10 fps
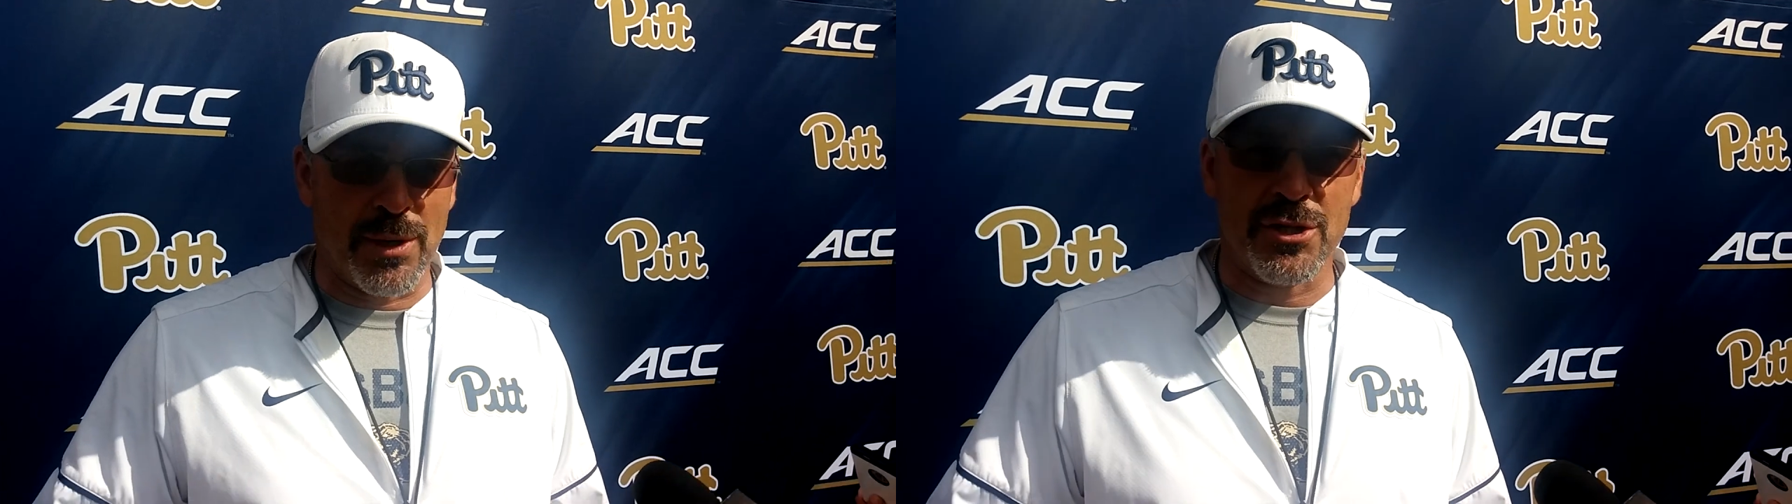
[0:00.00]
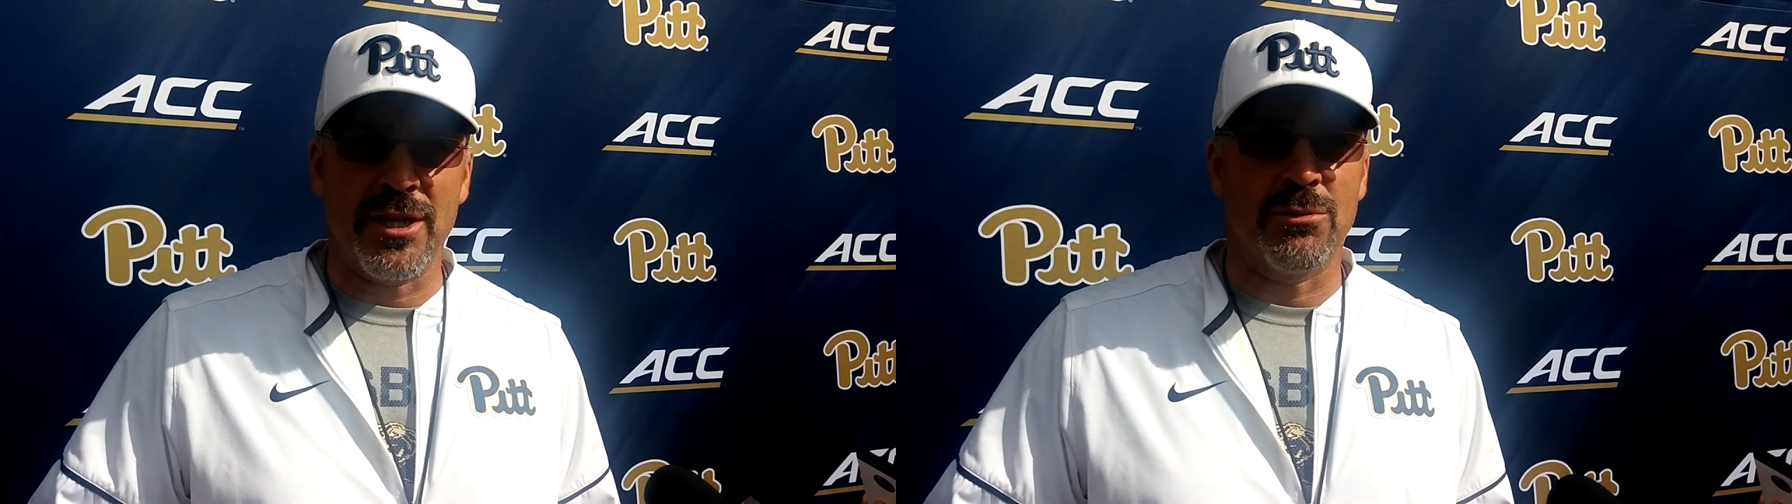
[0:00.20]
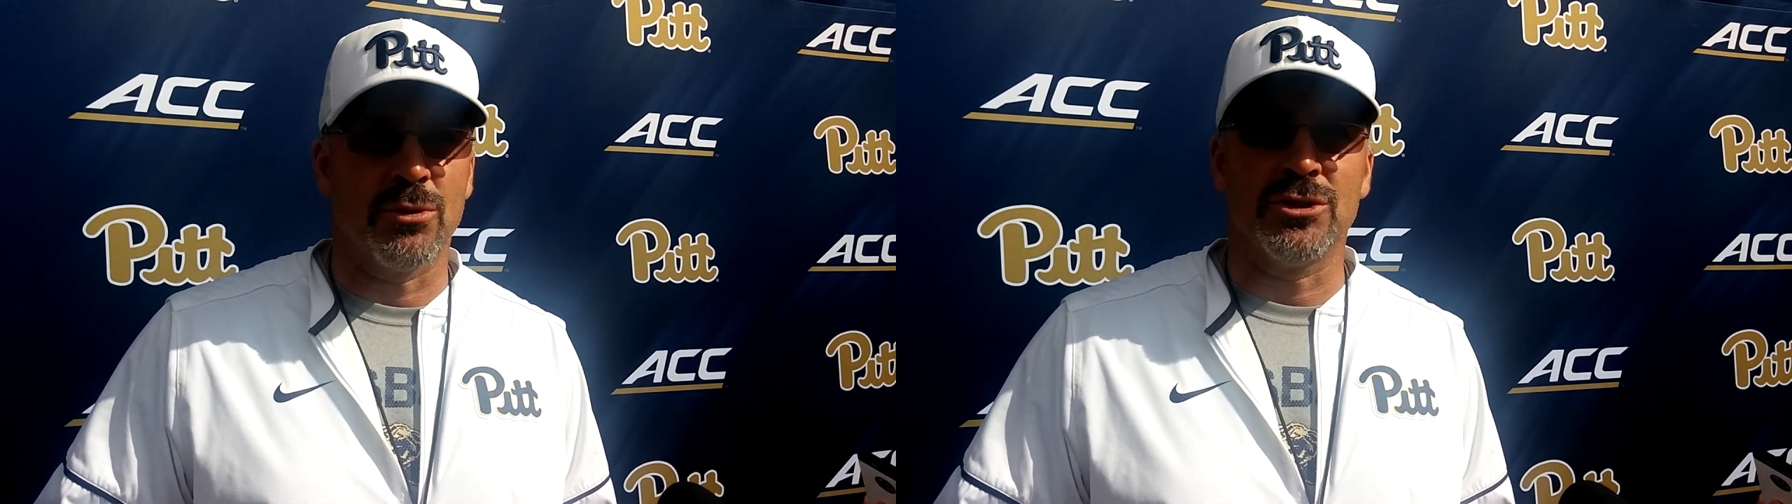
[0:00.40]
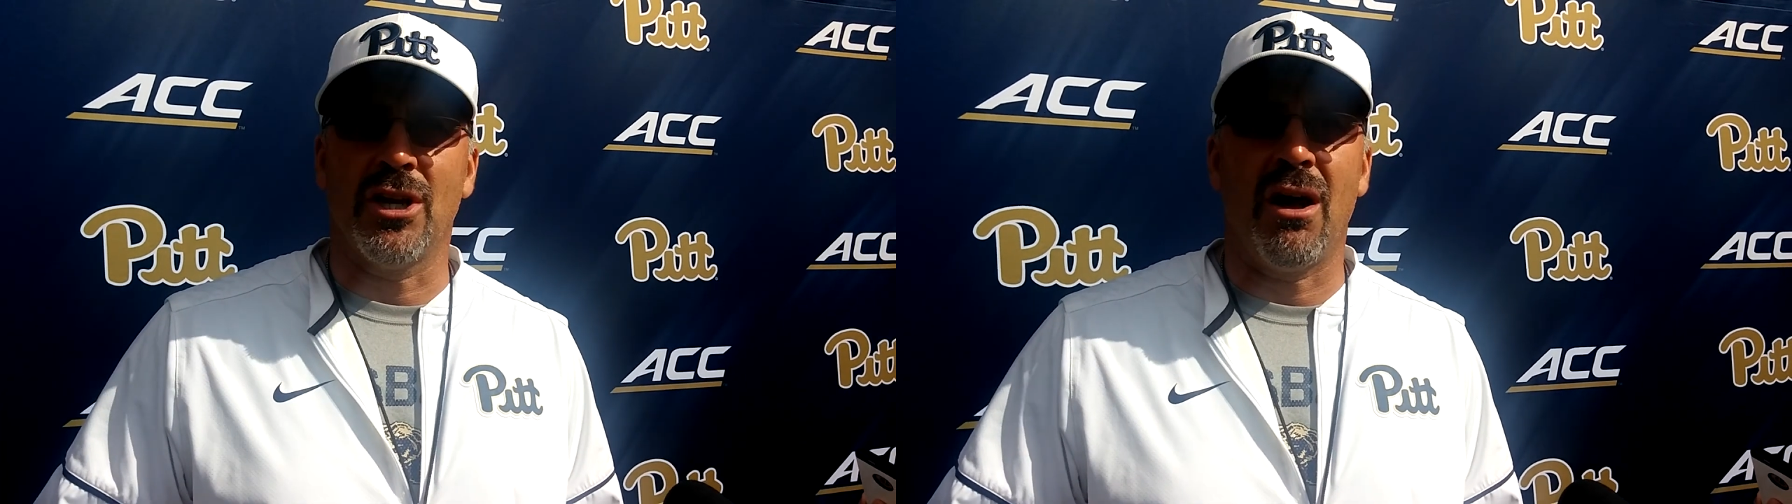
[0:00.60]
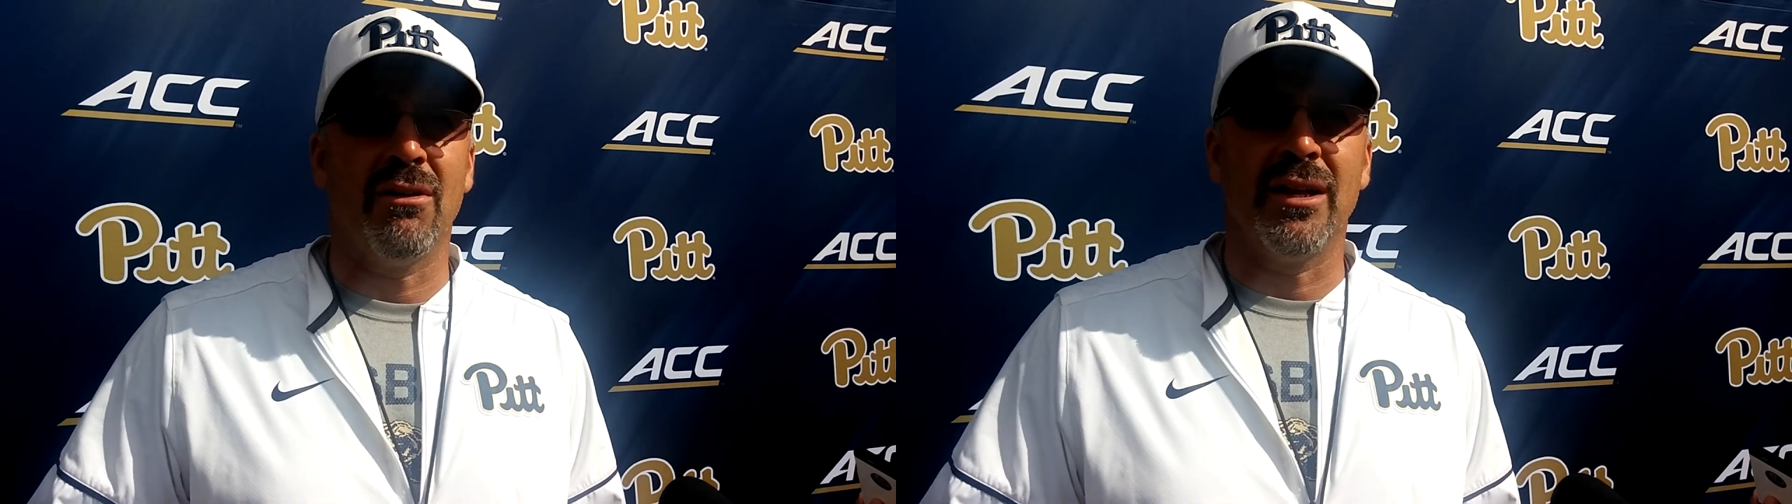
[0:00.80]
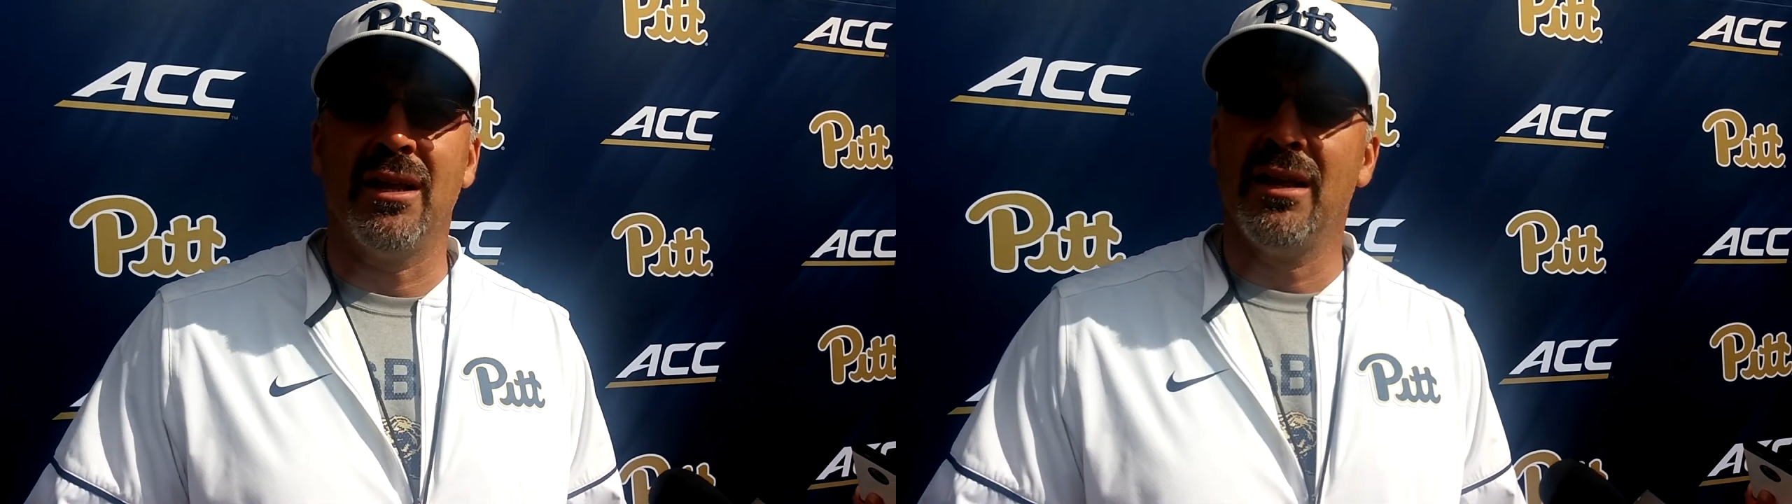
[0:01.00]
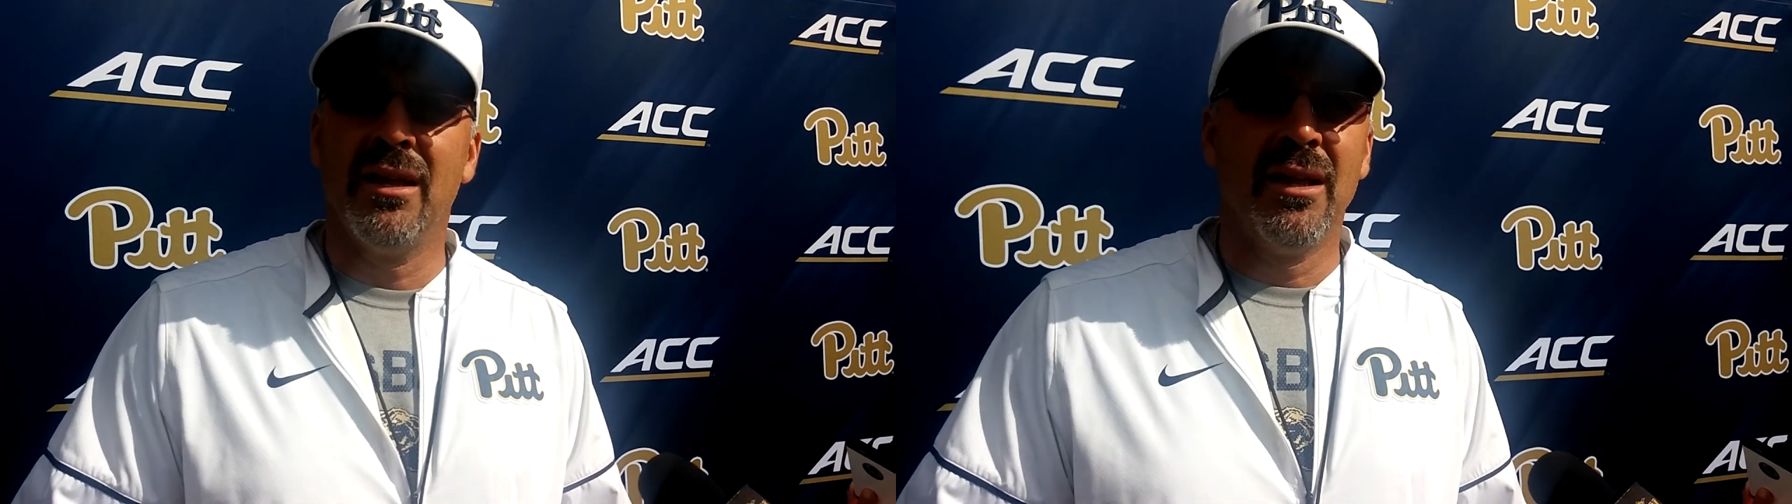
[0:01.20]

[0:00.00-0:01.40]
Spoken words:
Special teams were solid,